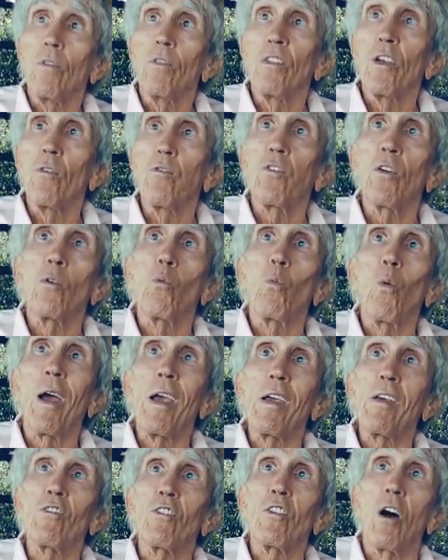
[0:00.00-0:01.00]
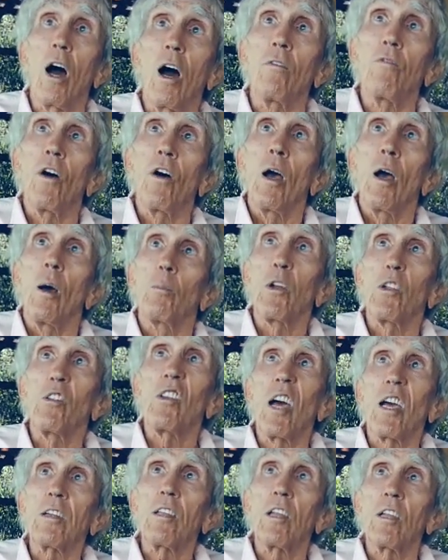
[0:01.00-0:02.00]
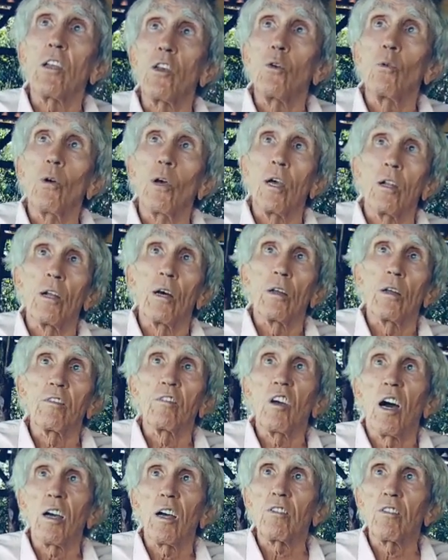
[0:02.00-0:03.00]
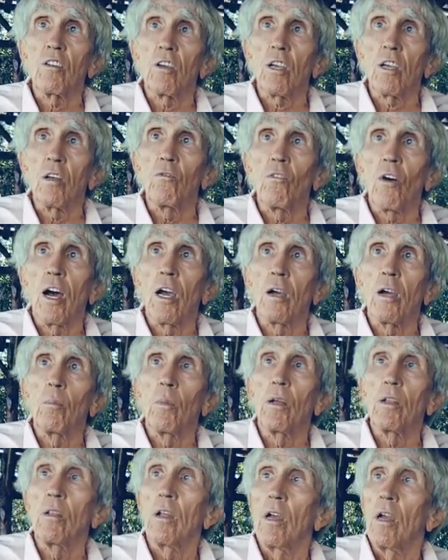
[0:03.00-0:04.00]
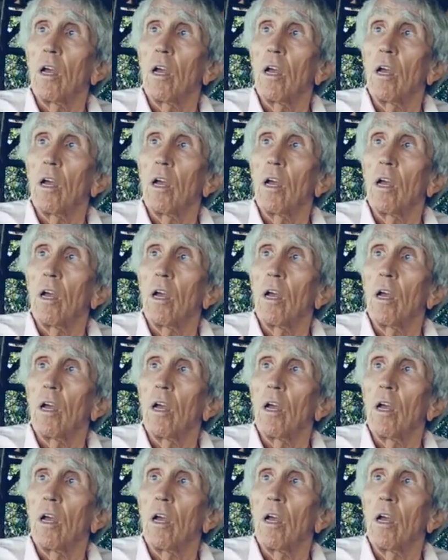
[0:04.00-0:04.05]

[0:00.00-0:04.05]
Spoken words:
different ways of protecting you in a toxic environment.